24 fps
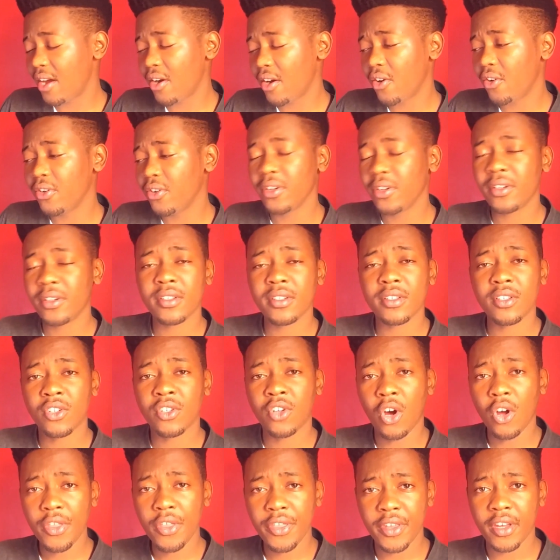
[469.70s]
they're on
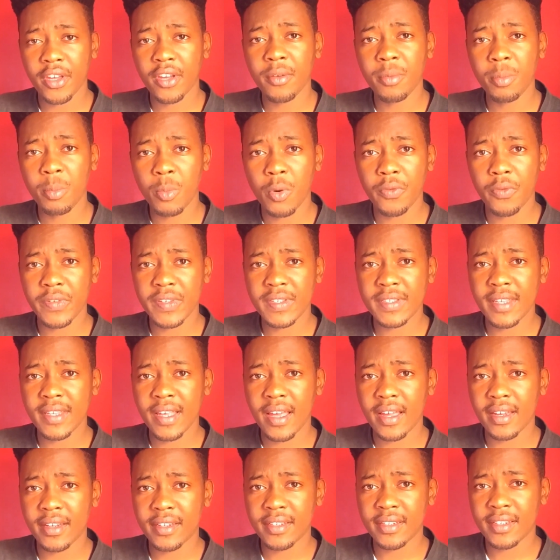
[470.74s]
a gothic movie
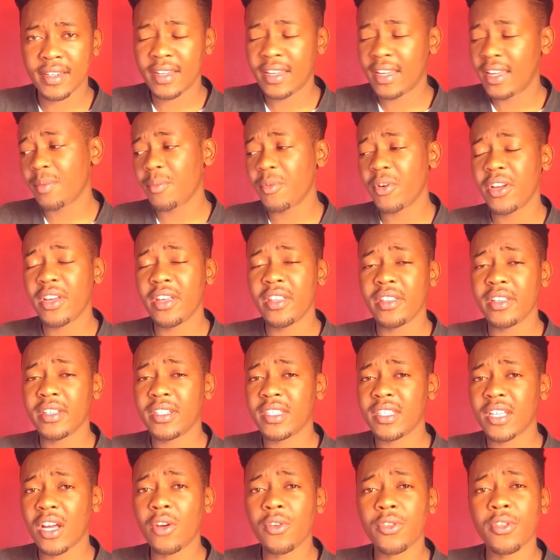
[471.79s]
set somewhere in
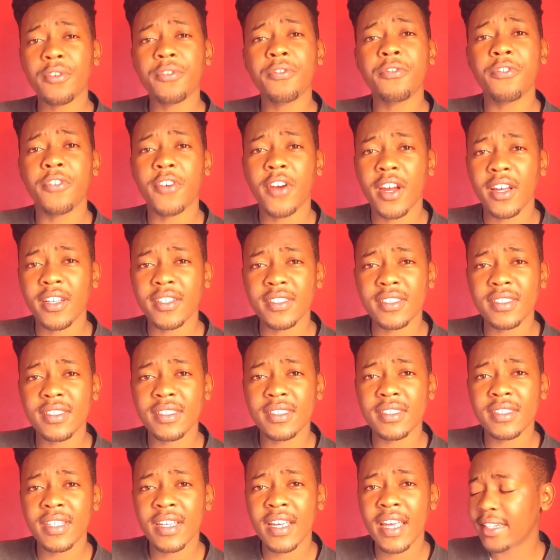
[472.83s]
the south of
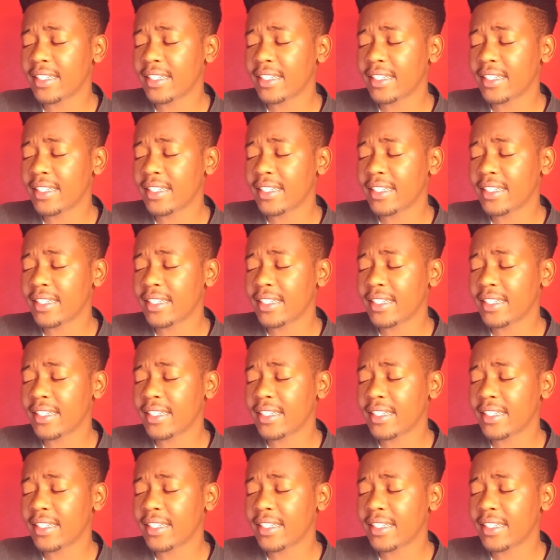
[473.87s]
France,